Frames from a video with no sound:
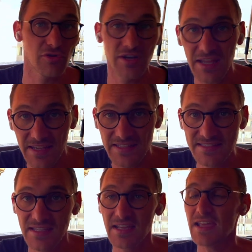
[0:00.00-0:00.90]
it is,
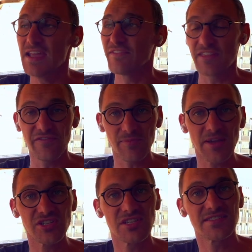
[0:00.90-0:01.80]
the
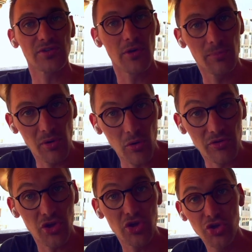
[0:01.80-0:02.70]
information is on a blog that
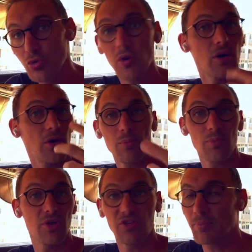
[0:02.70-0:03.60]
you are,
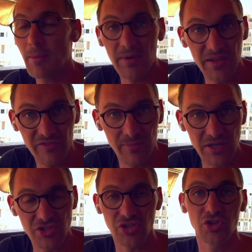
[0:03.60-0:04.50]
it's public
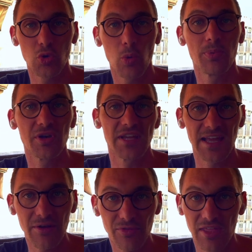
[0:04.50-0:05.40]
information that you're putting
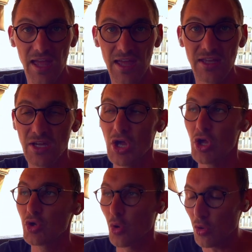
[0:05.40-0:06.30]
out there.
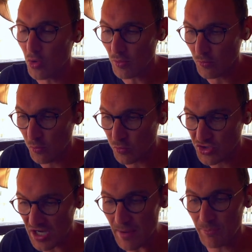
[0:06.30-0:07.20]
Your
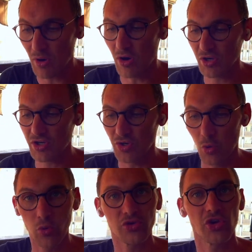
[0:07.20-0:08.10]
chatbot can
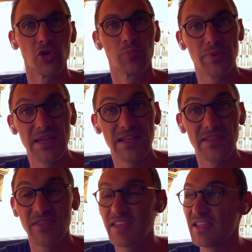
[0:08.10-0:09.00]
also be
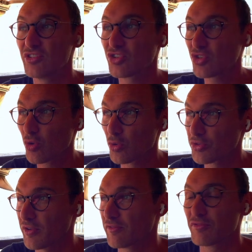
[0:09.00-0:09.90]
the source
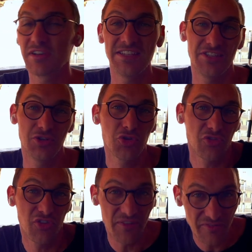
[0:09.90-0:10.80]
of really
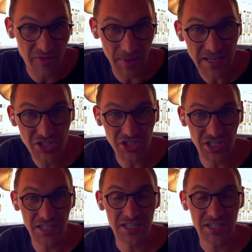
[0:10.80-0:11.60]
useful information